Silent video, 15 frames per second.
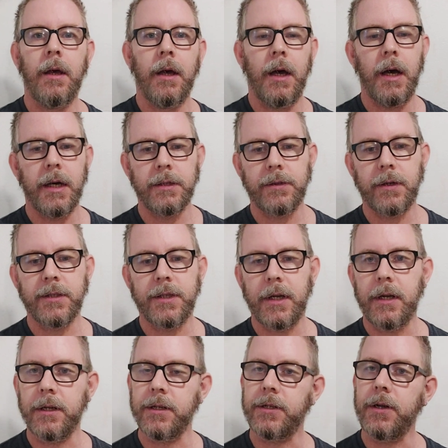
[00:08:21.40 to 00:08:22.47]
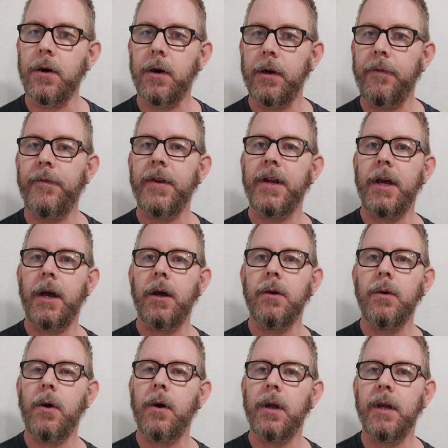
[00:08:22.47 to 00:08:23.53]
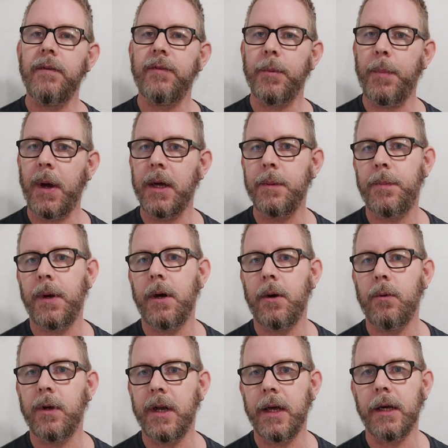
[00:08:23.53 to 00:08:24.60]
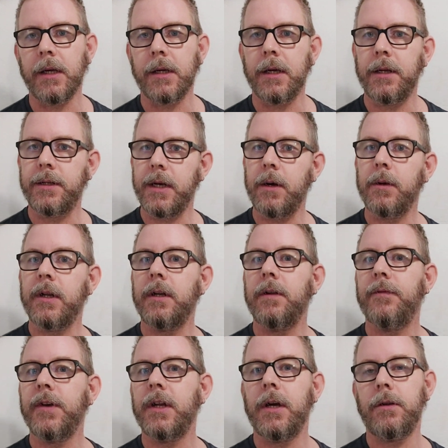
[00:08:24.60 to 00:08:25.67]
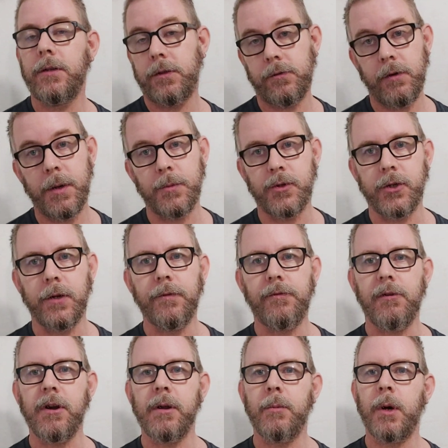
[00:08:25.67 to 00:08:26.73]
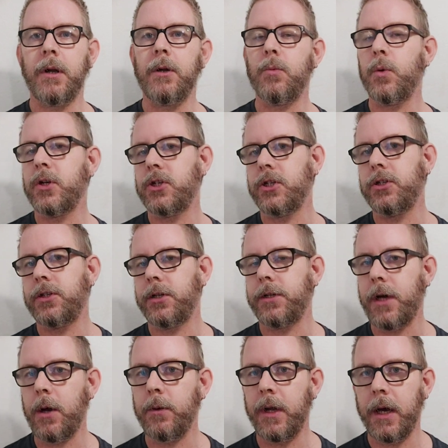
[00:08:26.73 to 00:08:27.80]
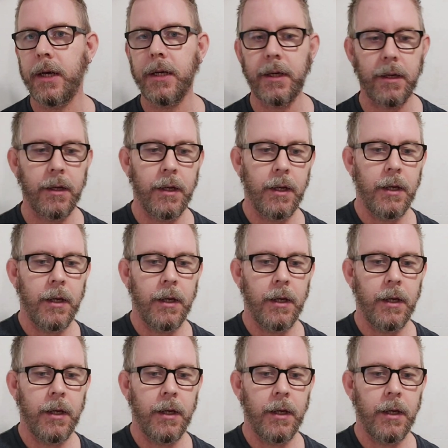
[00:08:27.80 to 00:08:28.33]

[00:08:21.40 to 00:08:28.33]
As I said at the start of the video, I'll leave the PayPal link down in the video description for anyone that wishes to donate.